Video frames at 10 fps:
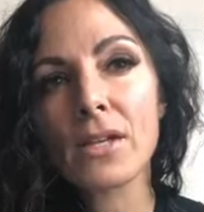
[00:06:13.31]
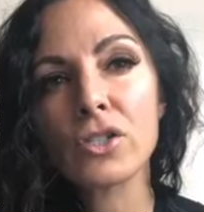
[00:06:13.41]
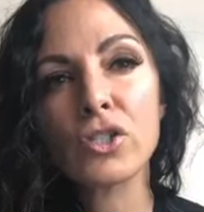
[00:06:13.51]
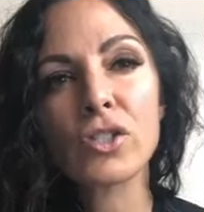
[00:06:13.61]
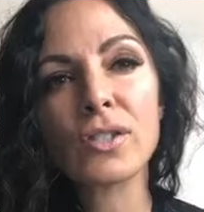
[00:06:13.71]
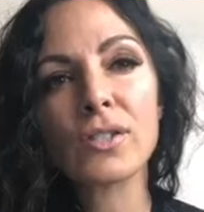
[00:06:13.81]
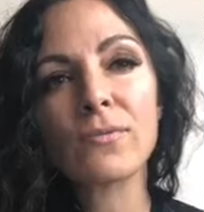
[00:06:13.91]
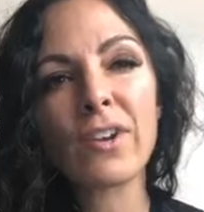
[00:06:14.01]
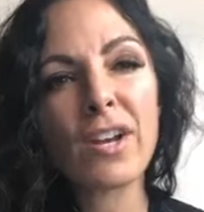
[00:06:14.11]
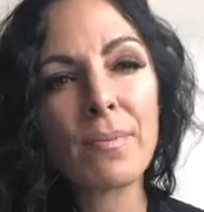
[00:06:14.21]
is just
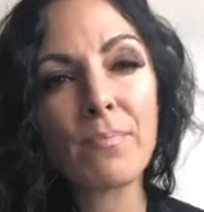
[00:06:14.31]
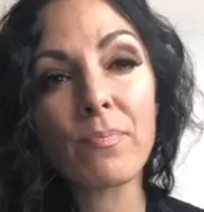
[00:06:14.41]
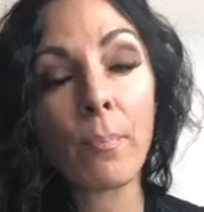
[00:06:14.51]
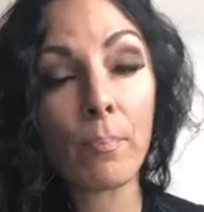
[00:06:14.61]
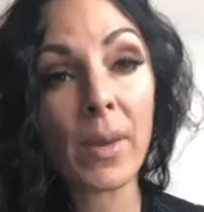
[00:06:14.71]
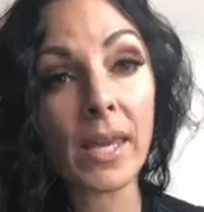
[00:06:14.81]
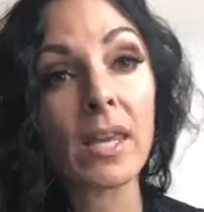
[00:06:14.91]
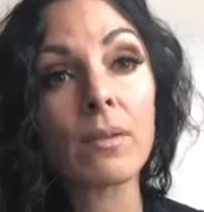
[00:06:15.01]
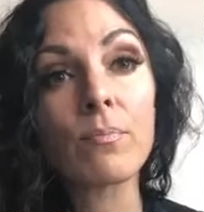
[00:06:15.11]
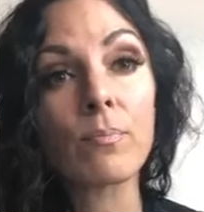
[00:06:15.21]
very
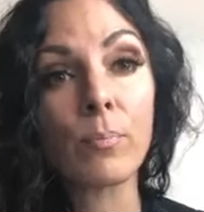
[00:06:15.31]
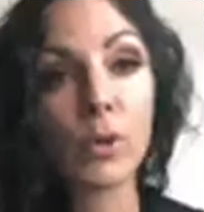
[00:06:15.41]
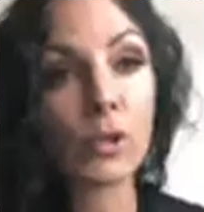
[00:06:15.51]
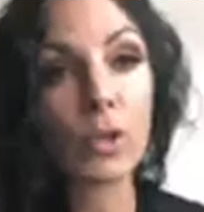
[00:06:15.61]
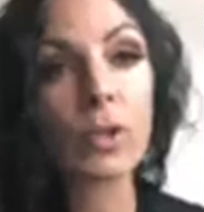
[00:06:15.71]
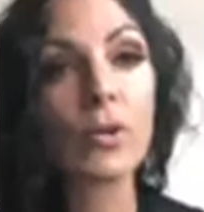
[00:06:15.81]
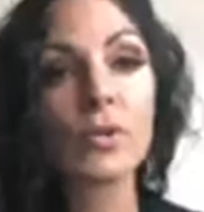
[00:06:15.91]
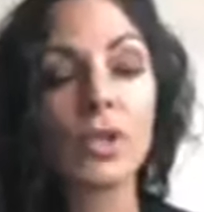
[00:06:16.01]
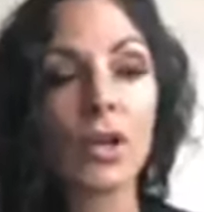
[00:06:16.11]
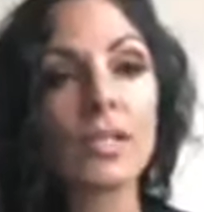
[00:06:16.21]
picky. Books are
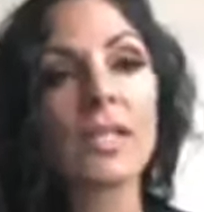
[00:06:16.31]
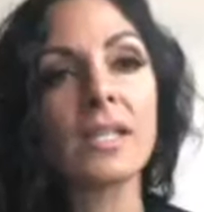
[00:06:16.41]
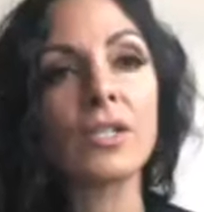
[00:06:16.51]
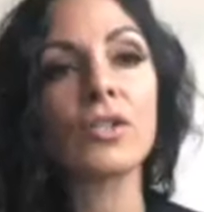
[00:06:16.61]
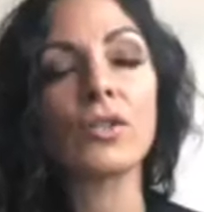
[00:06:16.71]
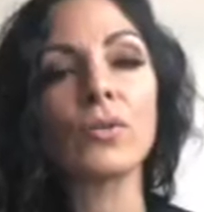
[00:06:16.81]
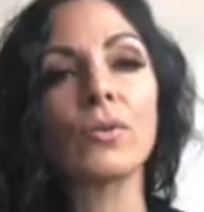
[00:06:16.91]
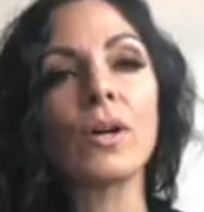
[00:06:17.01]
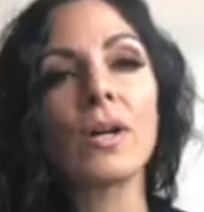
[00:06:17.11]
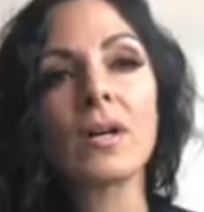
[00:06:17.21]
closed, hard to get
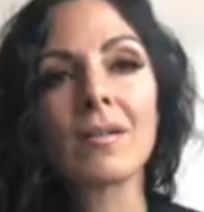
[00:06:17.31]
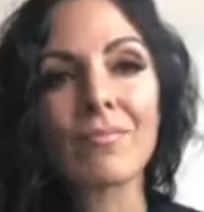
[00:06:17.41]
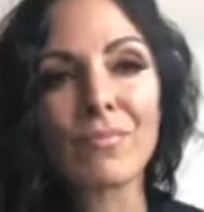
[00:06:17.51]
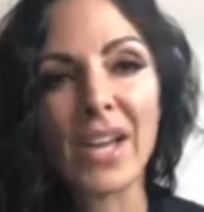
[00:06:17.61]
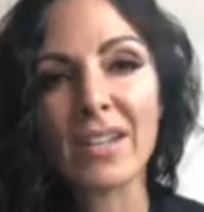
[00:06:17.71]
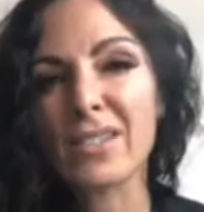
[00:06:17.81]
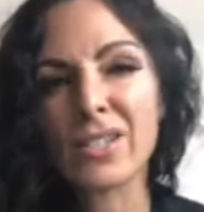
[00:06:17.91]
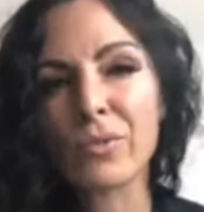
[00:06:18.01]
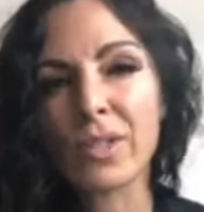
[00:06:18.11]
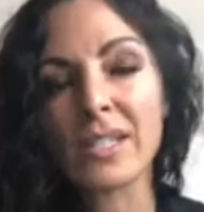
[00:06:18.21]
into, like
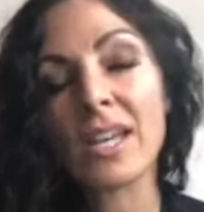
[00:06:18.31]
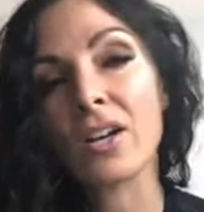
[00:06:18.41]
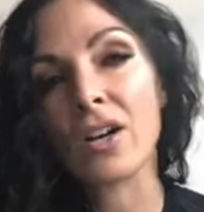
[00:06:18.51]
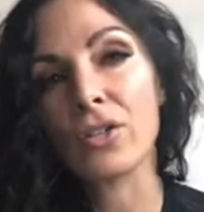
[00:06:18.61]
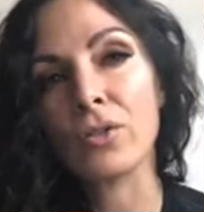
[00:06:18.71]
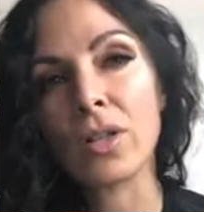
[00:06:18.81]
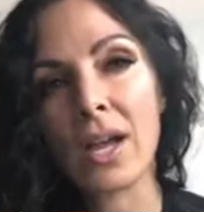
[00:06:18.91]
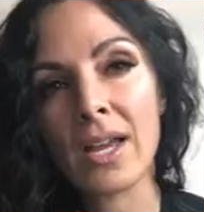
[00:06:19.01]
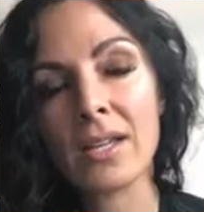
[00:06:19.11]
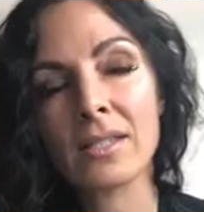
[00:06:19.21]
doesn't really take on new
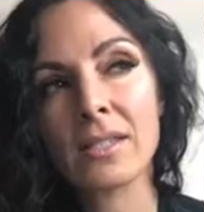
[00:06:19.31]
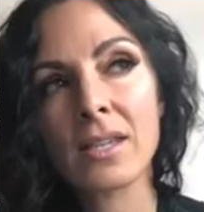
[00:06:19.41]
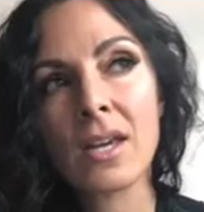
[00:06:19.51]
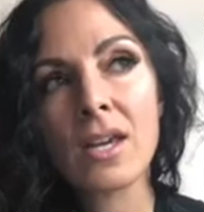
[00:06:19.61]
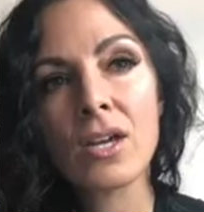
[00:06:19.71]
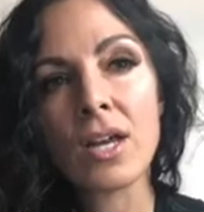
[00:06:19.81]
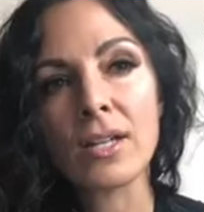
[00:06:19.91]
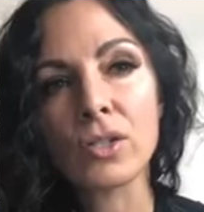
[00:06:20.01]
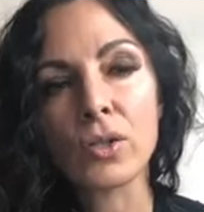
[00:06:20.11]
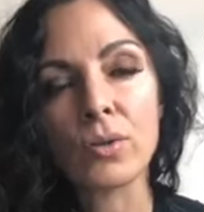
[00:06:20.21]
clients.
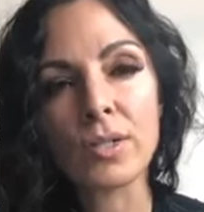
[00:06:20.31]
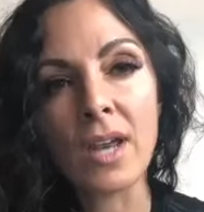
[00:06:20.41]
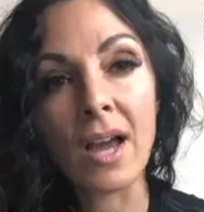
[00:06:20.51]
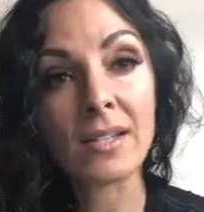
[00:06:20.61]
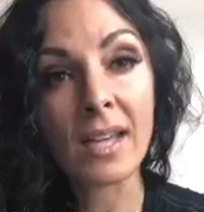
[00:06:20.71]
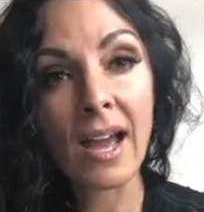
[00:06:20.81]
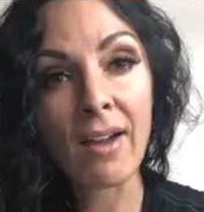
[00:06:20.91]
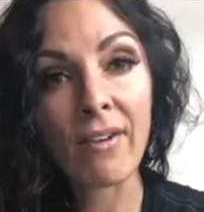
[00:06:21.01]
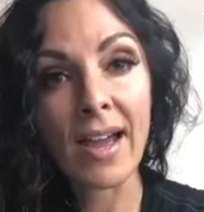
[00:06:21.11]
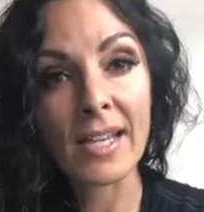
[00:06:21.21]
And so not to
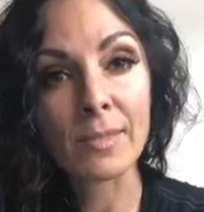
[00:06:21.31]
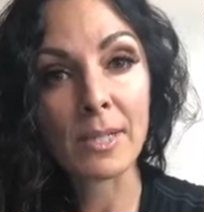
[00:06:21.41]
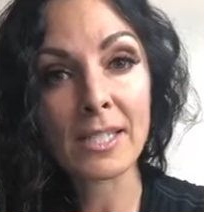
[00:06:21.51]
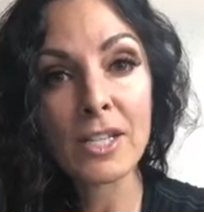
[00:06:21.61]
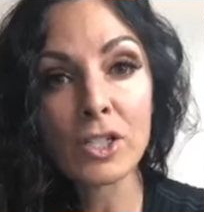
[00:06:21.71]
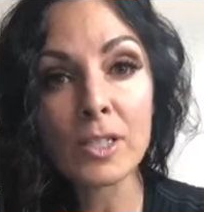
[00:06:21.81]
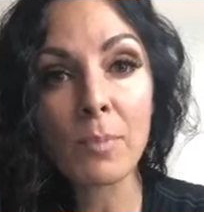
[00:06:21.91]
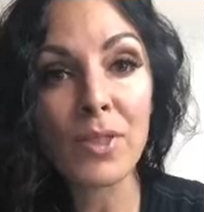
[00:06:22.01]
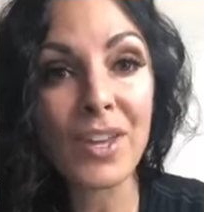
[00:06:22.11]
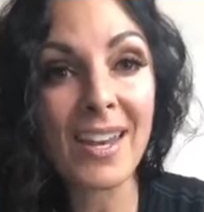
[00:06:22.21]
have high expectations,
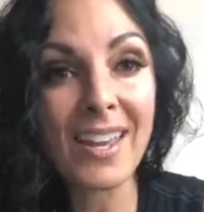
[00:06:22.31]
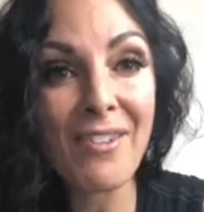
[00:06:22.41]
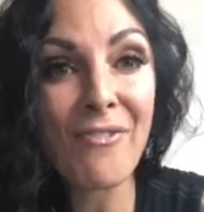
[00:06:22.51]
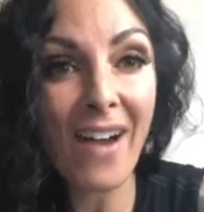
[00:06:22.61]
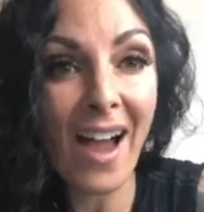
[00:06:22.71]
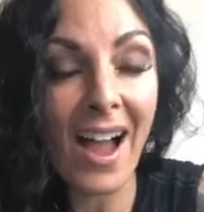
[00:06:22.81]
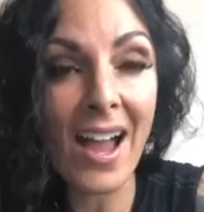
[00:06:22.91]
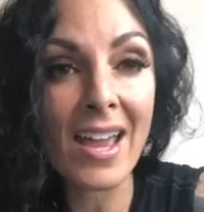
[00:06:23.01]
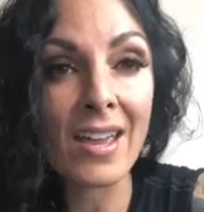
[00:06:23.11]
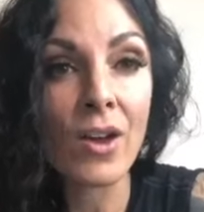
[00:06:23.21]
but that if
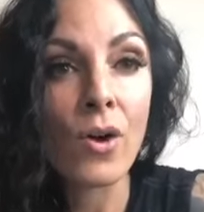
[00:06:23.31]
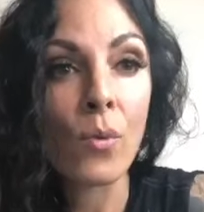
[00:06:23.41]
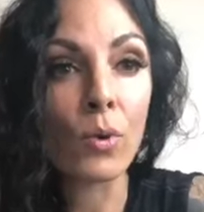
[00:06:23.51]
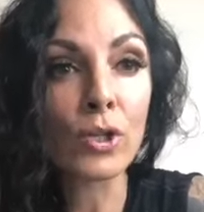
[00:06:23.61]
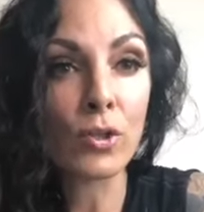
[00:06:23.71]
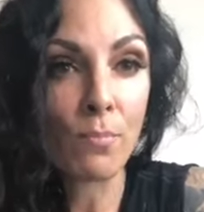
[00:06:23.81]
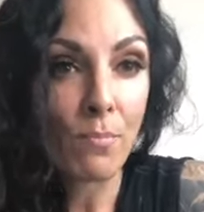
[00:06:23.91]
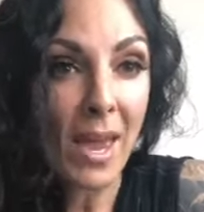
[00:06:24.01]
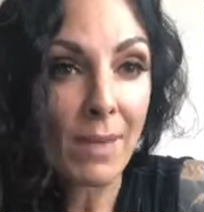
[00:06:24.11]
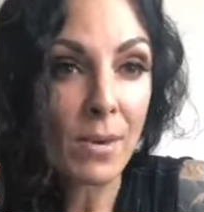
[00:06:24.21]
I were to
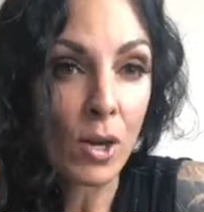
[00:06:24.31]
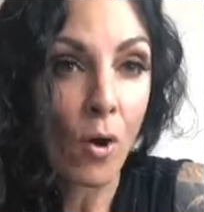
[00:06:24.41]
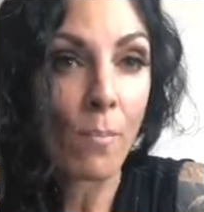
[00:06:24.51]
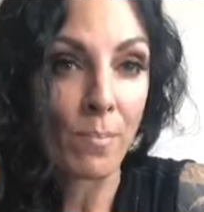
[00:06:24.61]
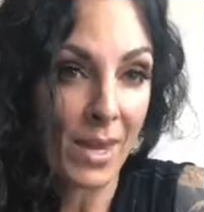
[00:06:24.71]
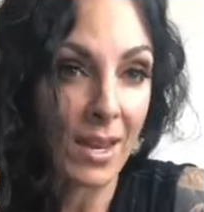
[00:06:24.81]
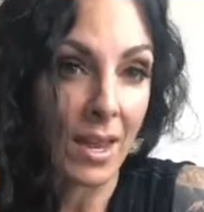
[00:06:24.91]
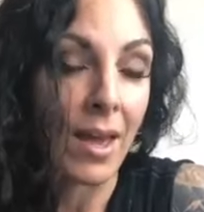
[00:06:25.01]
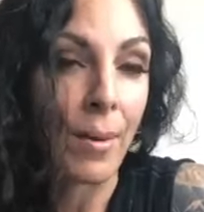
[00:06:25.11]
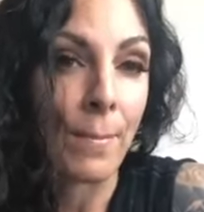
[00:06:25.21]
maybe go meet
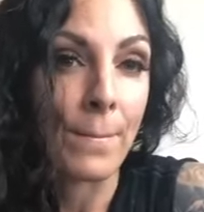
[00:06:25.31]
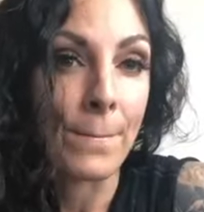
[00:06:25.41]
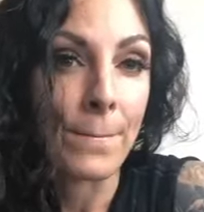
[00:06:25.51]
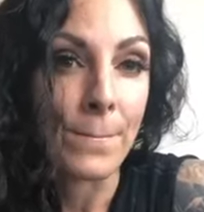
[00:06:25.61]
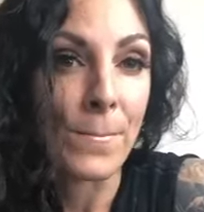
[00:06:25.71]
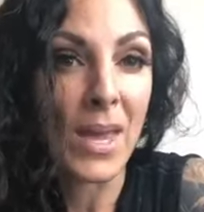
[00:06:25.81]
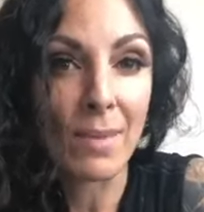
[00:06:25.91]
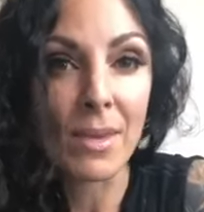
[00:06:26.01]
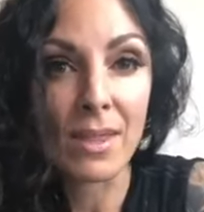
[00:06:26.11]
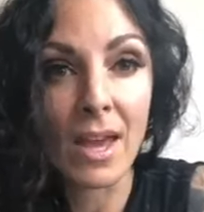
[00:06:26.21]
him,
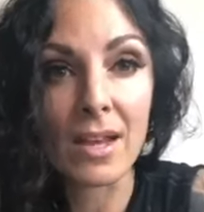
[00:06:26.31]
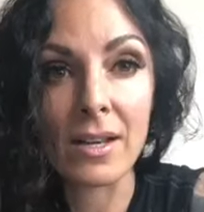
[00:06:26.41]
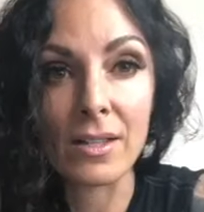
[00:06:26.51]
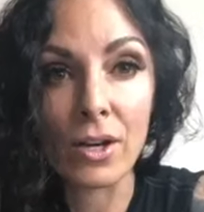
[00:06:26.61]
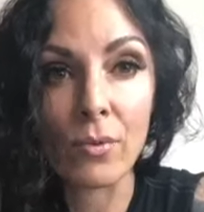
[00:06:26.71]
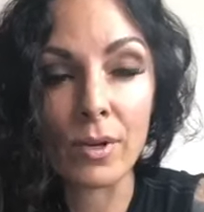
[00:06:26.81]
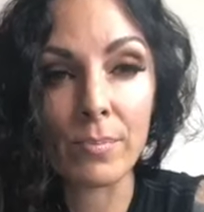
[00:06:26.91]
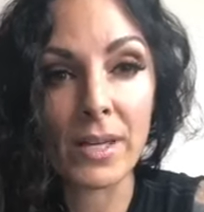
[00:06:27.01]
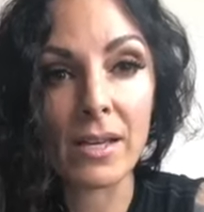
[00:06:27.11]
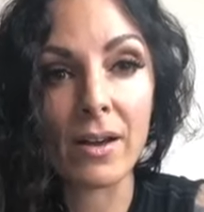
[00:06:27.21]
maybe then there would
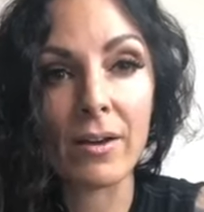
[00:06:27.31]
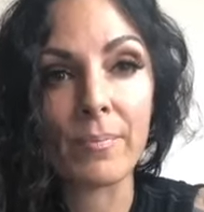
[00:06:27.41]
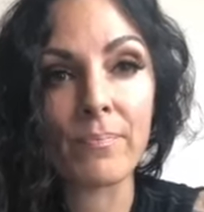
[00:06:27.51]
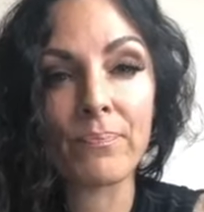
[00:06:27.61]
be a